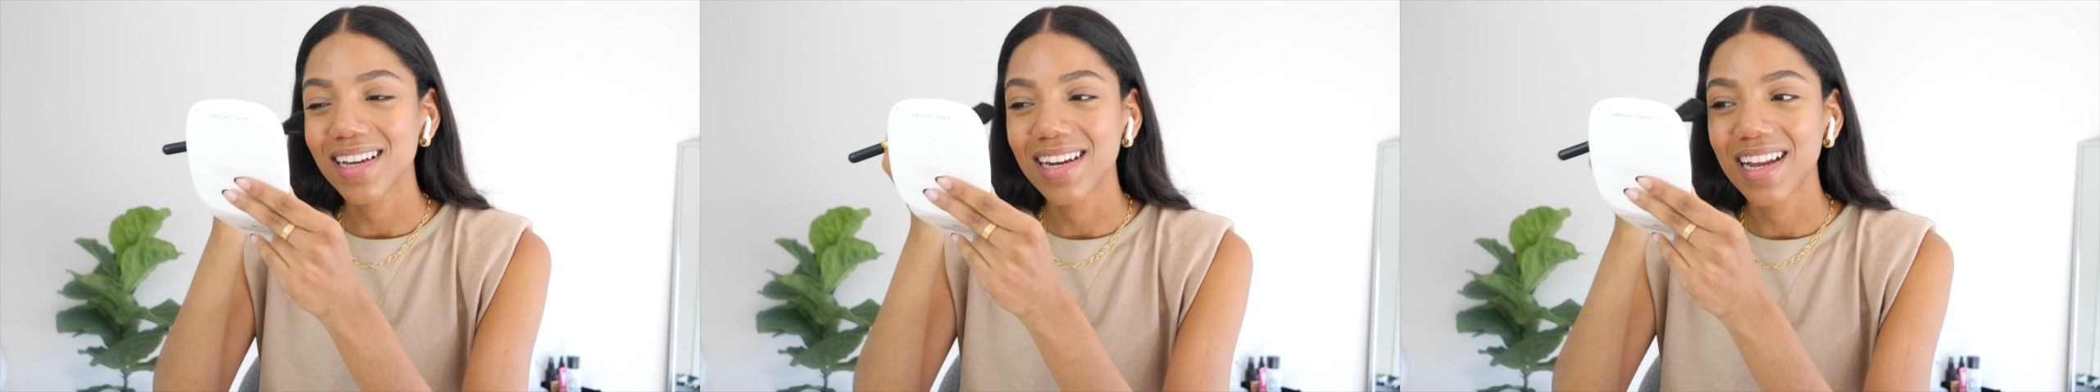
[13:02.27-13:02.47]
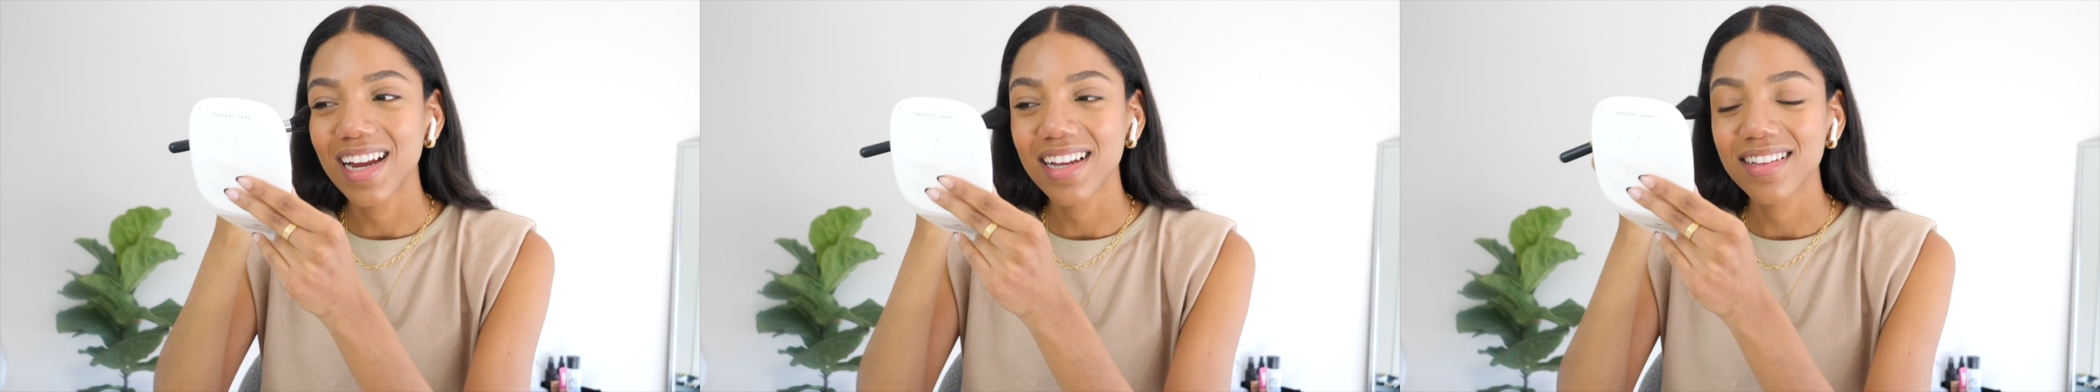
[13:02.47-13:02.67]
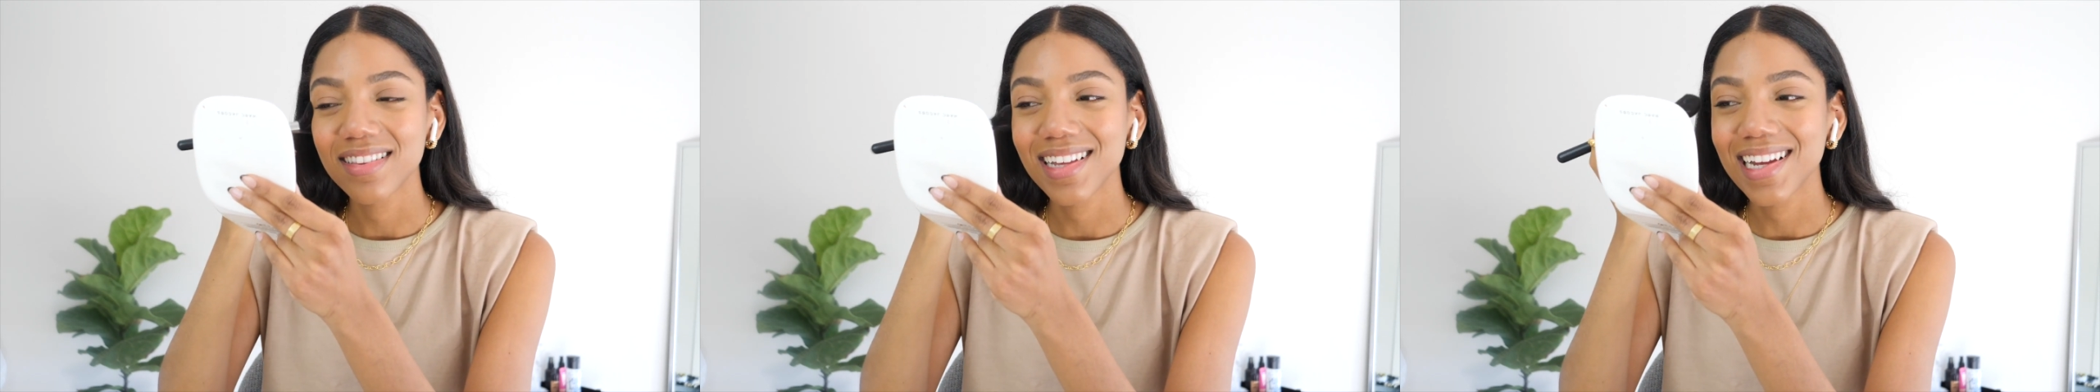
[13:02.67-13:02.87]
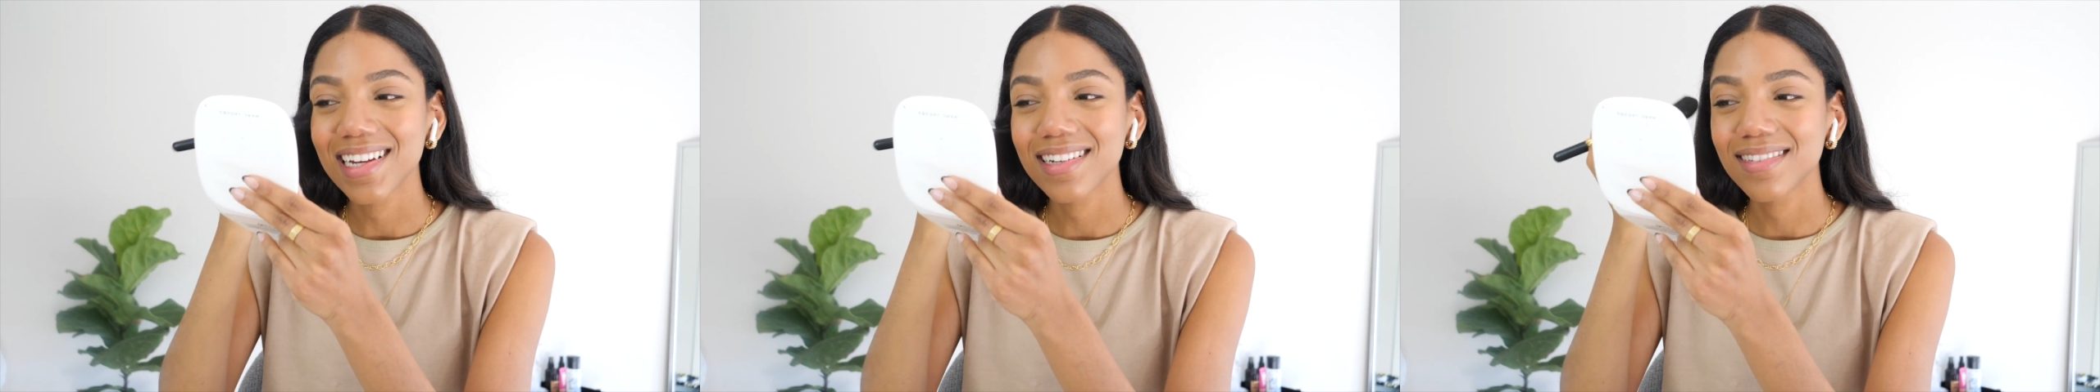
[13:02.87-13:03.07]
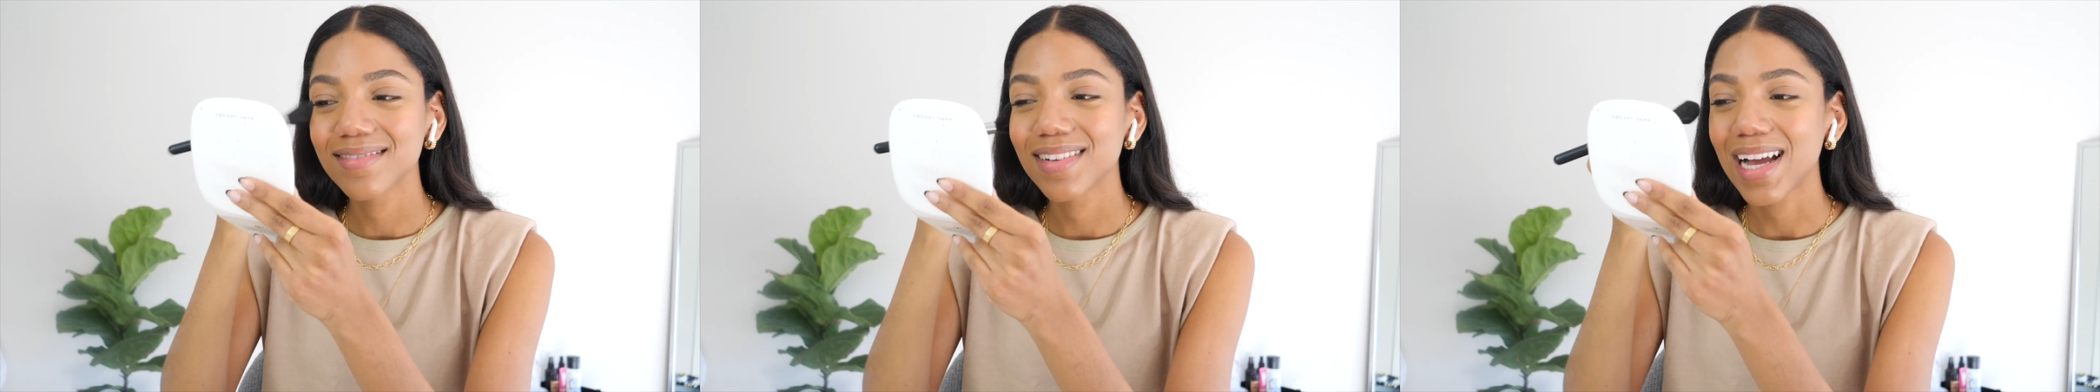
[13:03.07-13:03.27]
and I like
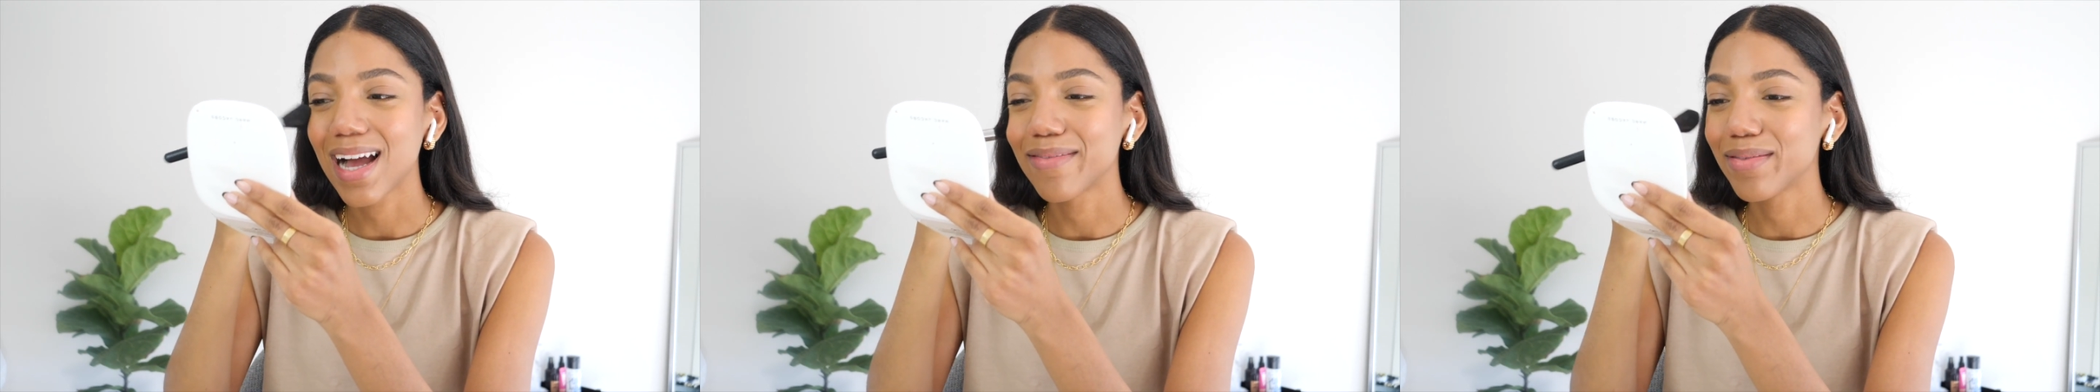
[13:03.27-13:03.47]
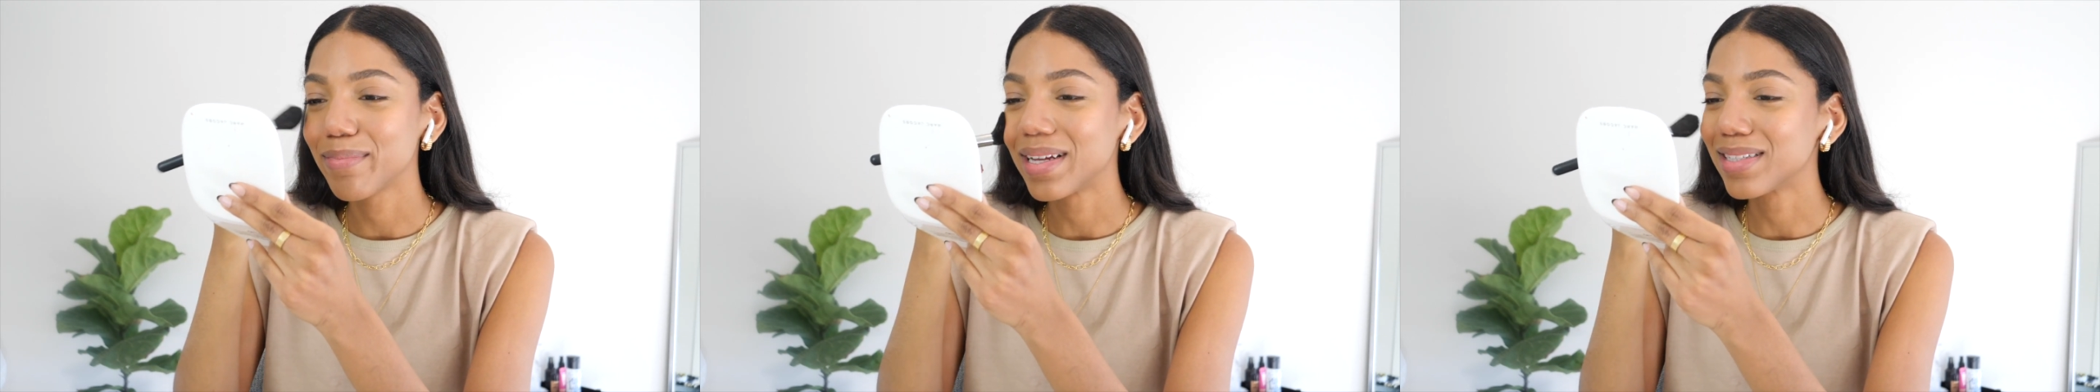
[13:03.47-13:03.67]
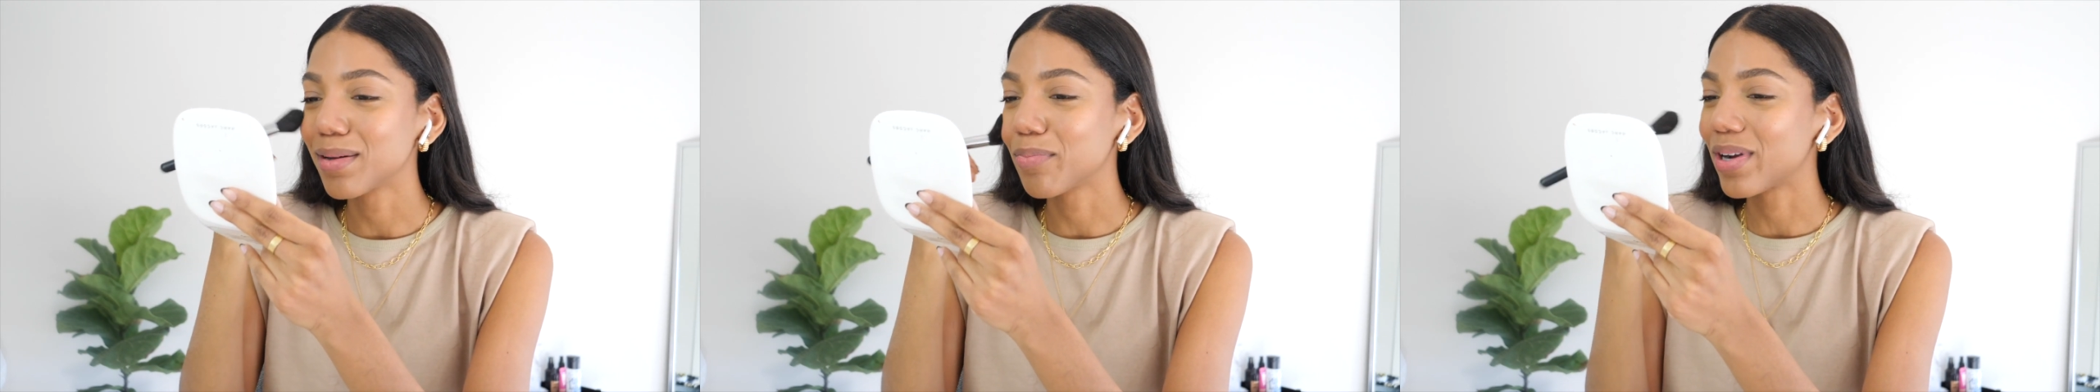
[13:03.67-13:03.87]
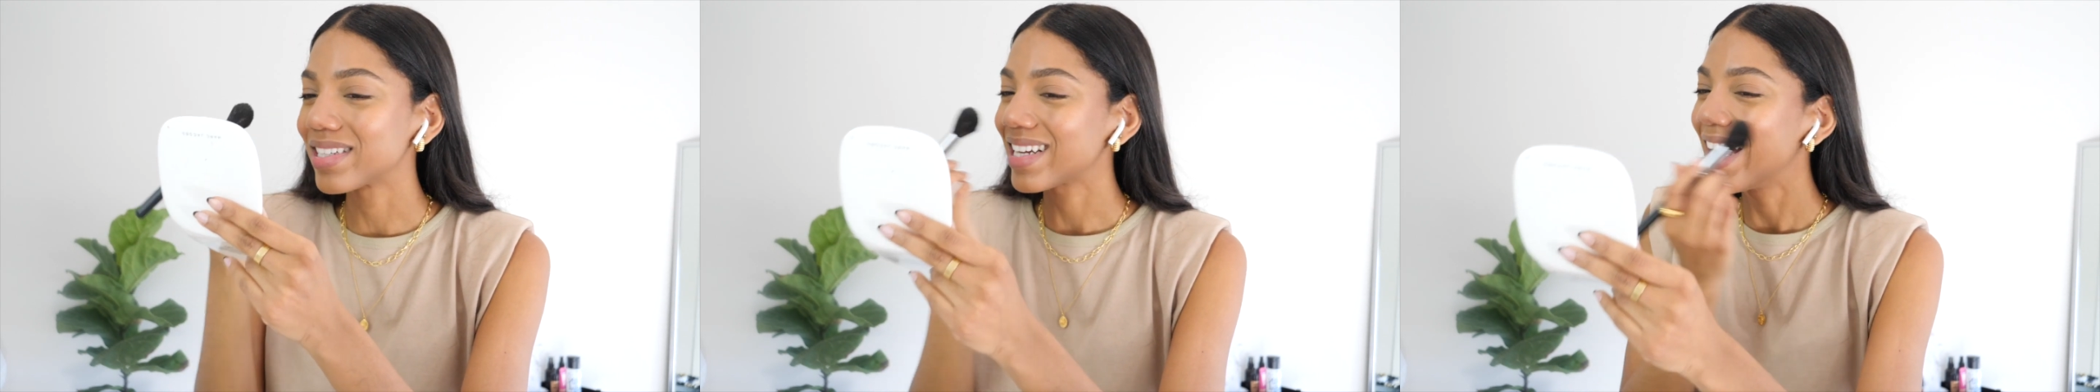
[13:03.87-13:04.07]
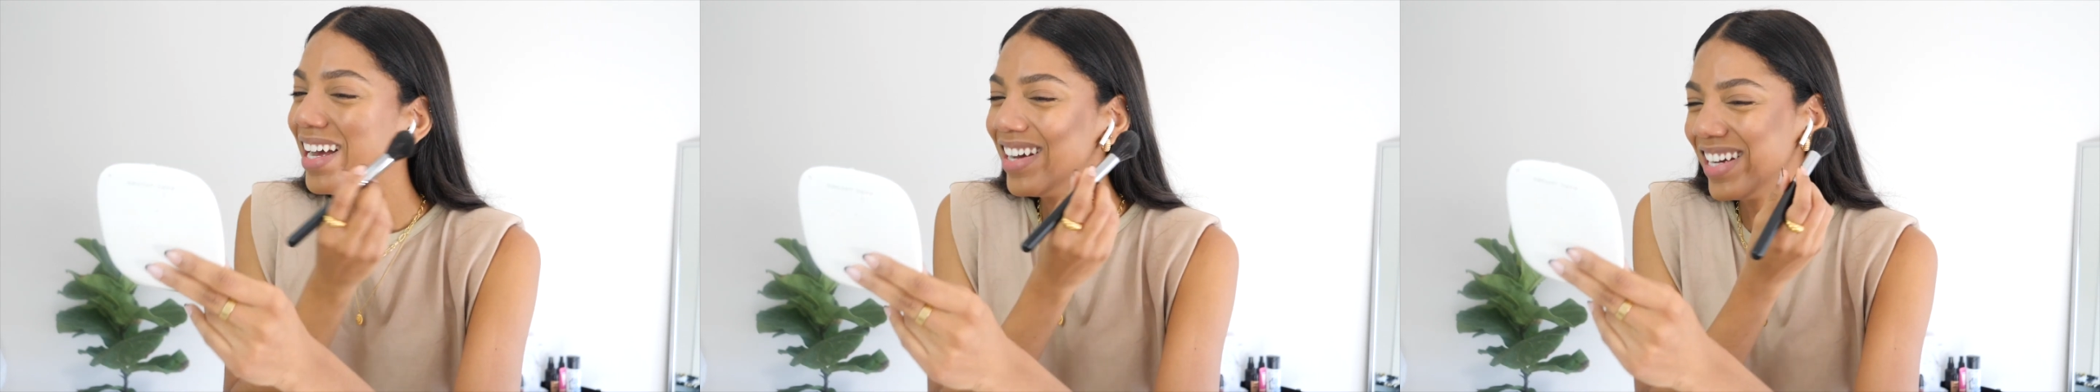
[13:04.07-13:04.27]
have a mental
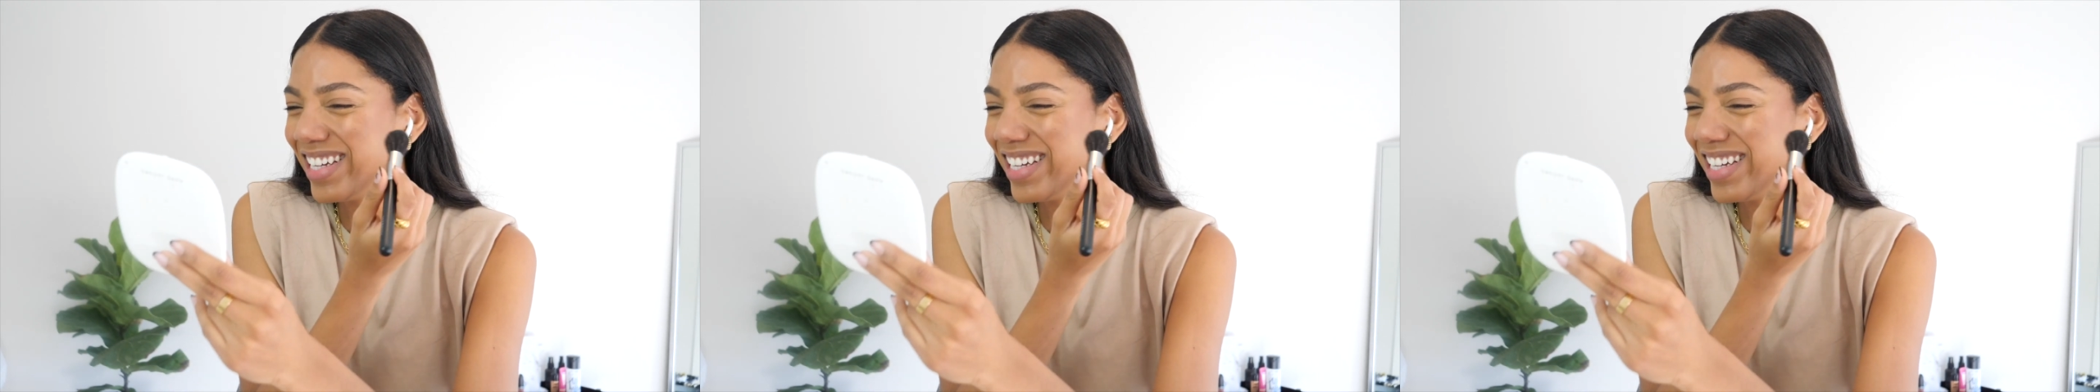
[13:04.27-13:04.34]
breakdown.